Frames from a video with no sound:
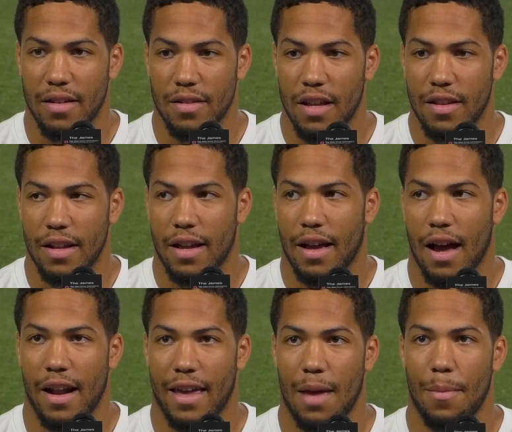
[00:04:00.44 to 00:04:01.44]
And it
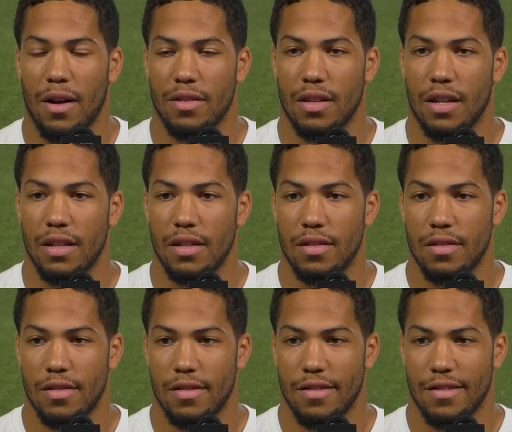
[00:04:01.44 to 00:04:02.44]
kind of came out in
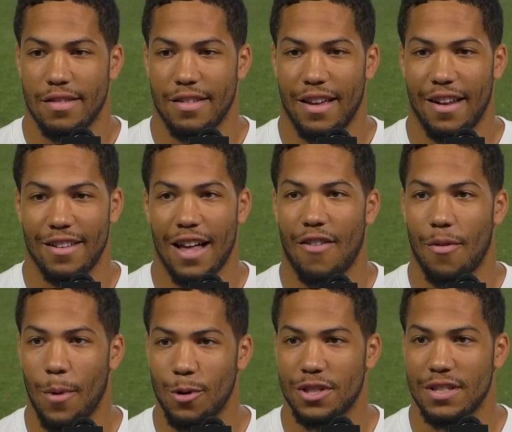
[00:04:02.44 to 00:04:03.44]
a lot of
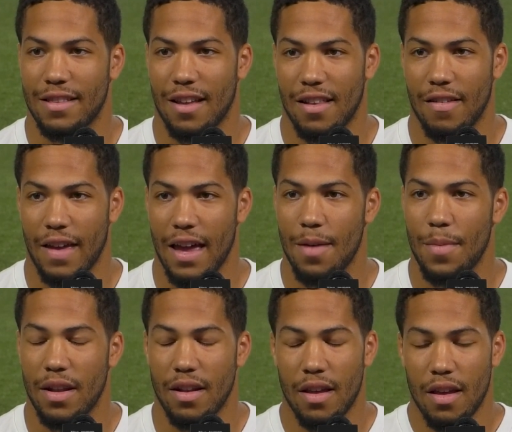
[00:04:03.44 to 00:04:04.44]
emotion at the end of the game.
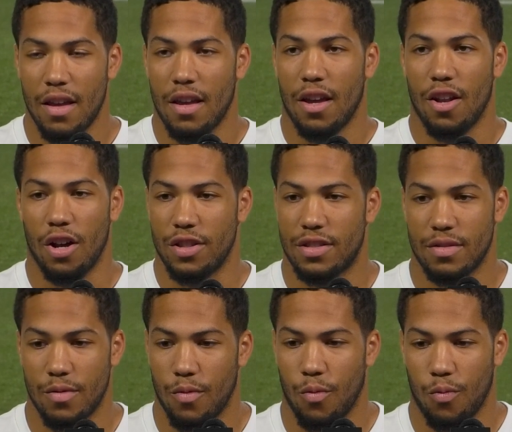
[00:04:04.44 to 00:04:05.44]
And, you know,
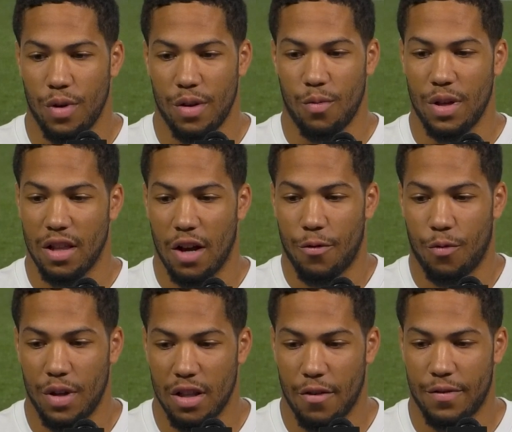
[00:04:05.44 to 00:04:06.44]
we
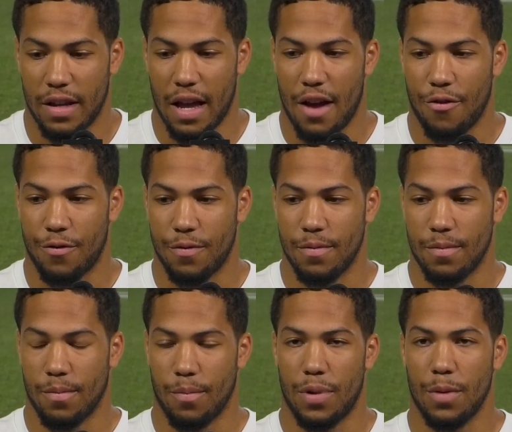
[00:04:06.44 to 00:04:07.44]
love to have
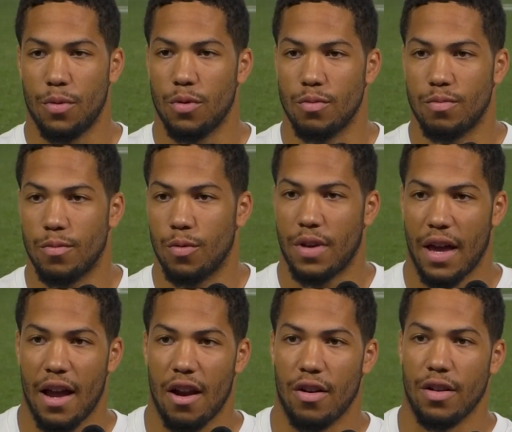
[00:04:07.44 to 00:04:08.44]
people who
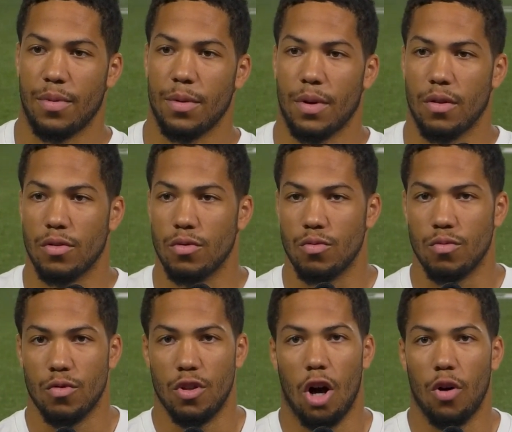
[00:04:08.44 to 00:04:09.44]
care and people who
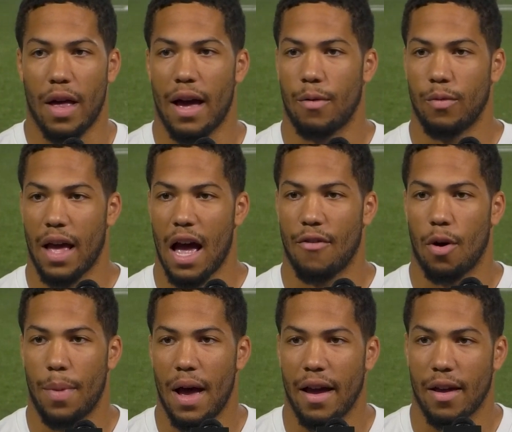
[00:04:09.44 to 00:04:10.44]
know that they have our
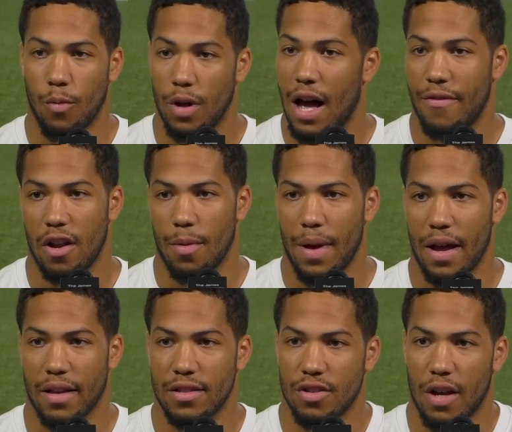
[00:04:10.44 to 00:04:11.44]
back and we'll have their
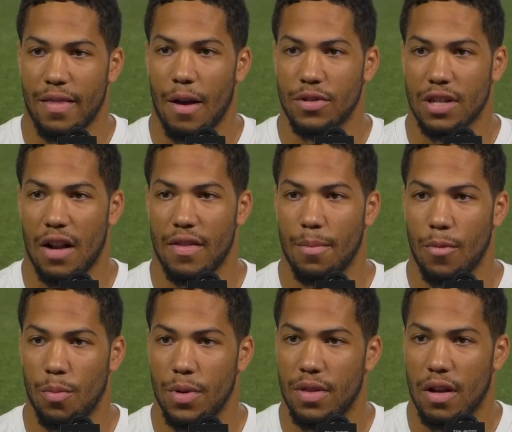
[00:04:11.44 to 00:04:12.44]
back. And so that was kind of that
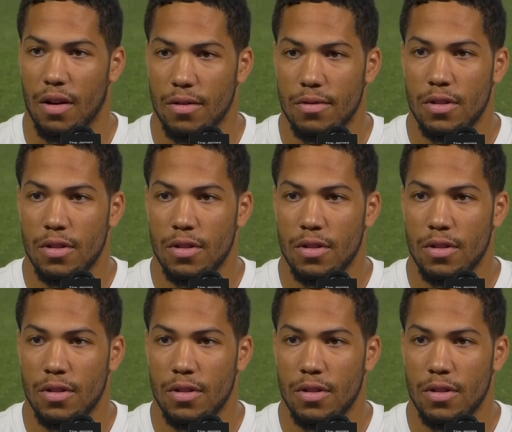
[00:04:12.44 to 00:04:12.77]
moment there.